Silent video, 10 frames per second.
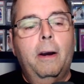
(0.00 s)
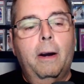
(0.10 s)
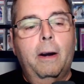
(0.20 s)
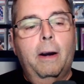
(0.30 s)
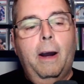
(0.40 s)

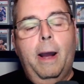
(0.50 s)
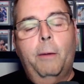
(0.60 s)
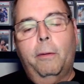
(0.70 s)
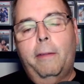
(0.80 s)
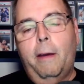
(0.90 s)
I
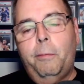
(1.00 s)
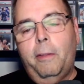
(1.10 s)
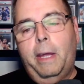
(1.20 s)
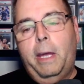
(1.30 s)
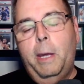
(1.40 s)
will
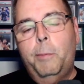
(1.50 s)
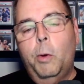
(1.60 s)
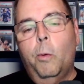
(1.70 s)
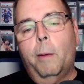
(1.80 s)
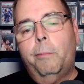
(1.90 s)
definitely keep
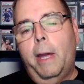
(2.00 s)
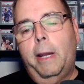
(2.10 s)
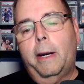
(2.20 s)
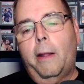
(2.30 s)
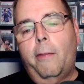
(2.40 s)
you
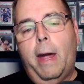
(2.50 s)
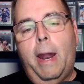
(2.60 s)
updated on that.